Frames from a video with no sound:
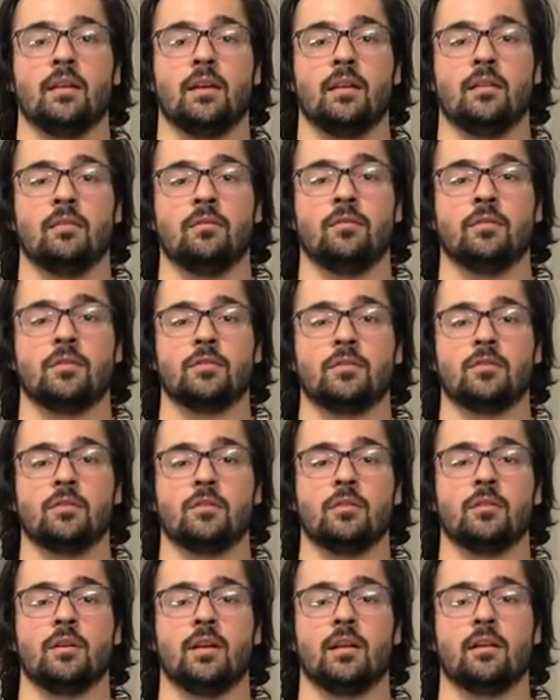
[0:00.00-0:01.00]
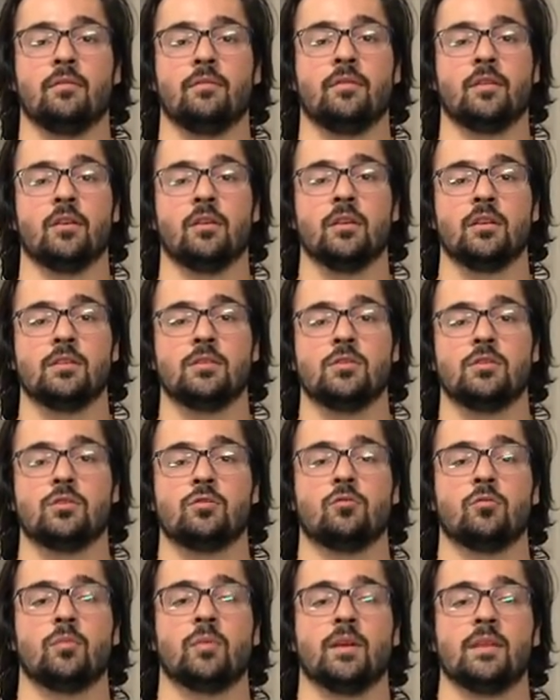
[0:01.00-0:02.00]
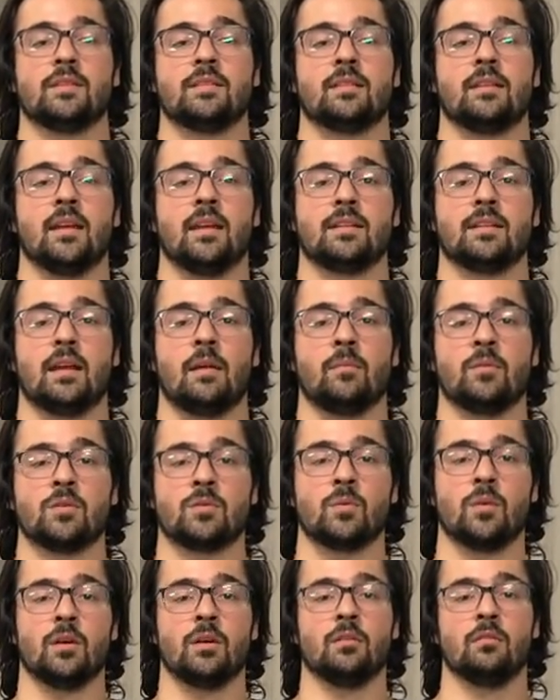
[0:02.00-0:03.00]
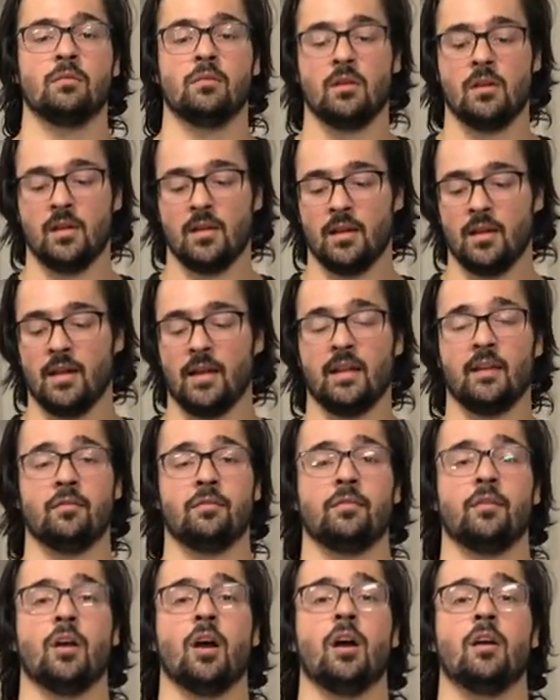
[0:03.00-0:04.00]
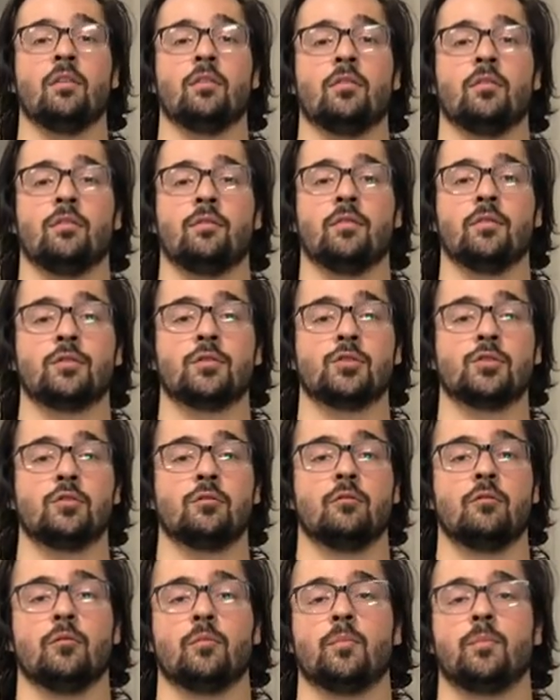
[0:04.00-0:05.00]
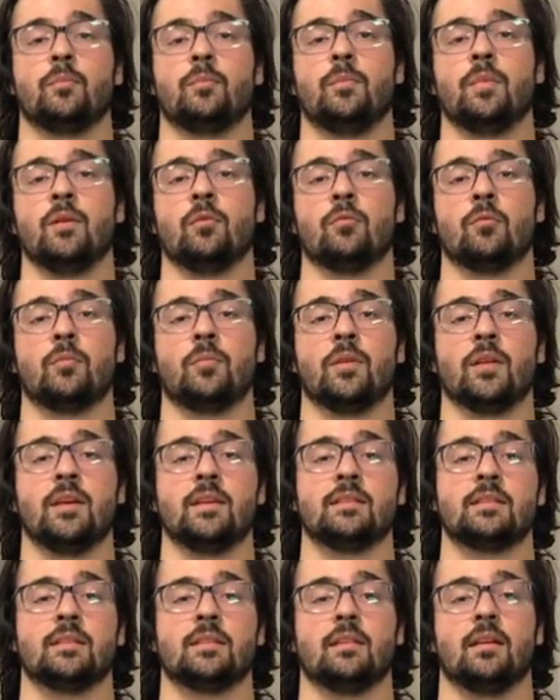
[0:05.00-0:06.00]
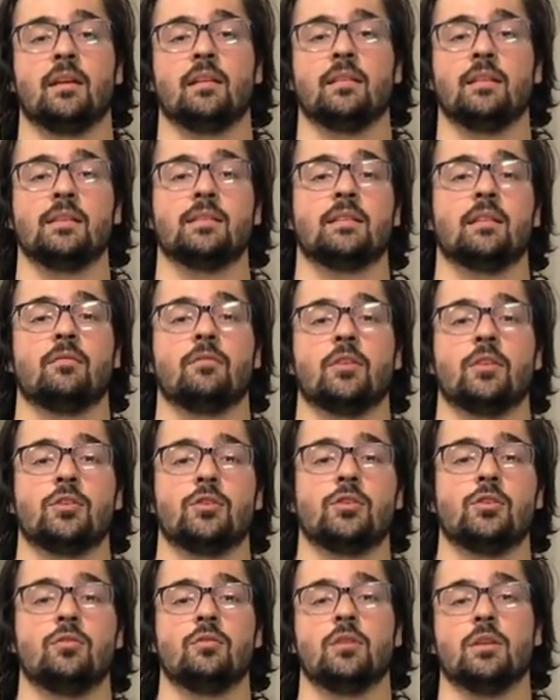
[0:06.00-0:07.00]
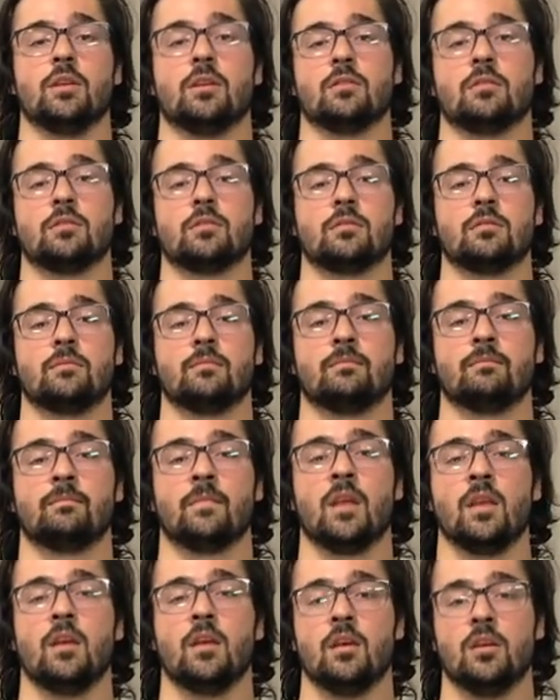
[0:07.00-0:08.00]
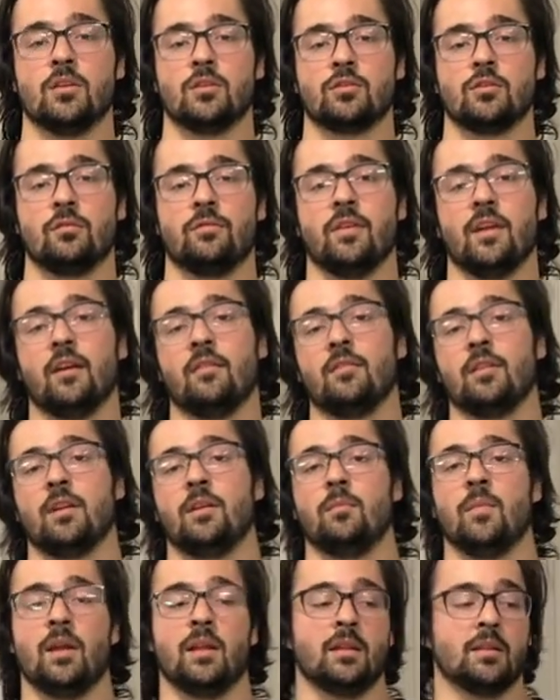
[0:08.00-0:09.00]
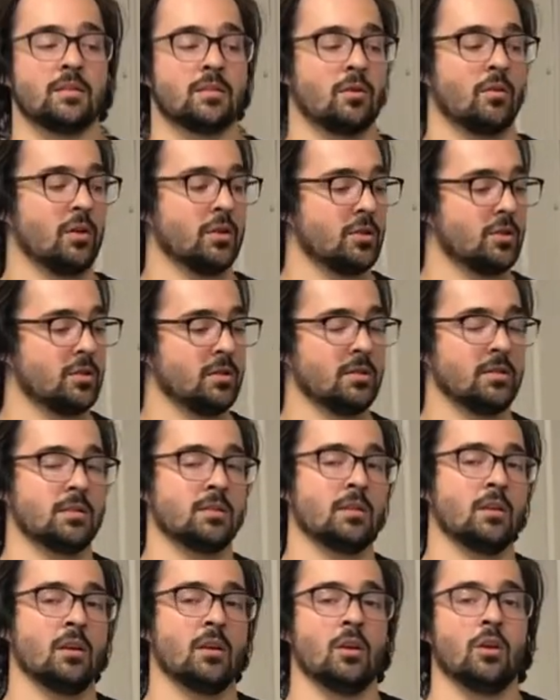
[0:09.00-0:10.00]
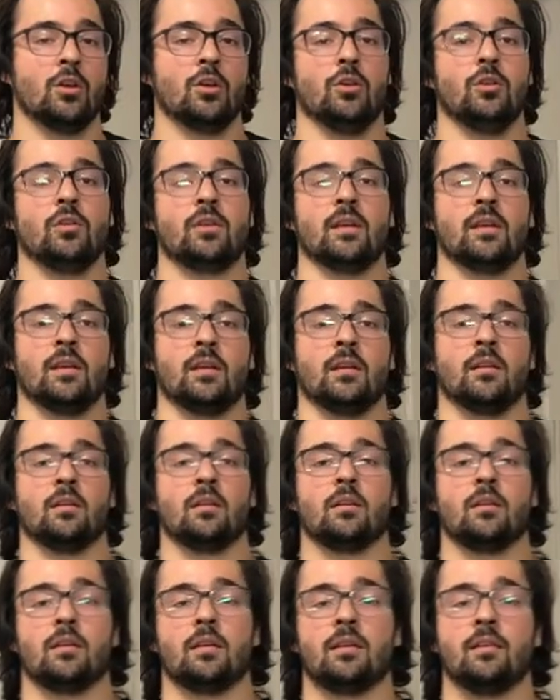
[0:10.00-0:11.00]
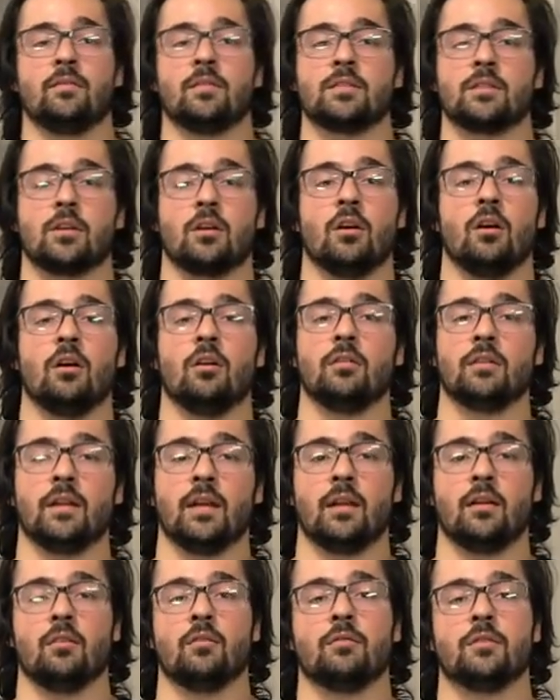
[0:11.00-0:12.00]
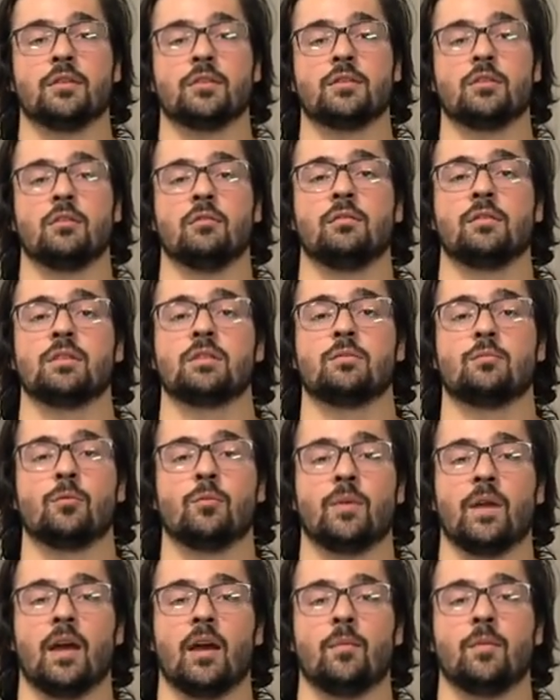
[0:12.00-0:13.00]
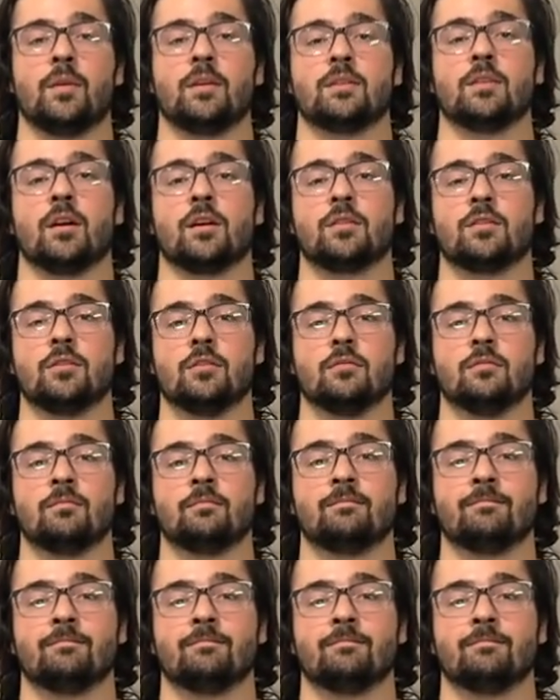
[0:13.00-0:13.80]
in the filter. And if there is, you should replace it at that time as well. And if not, the filter should be replaced at least every two years. So if you have any maintenance questions, you can give us a call and head over to service and we'll be happy to talk to you.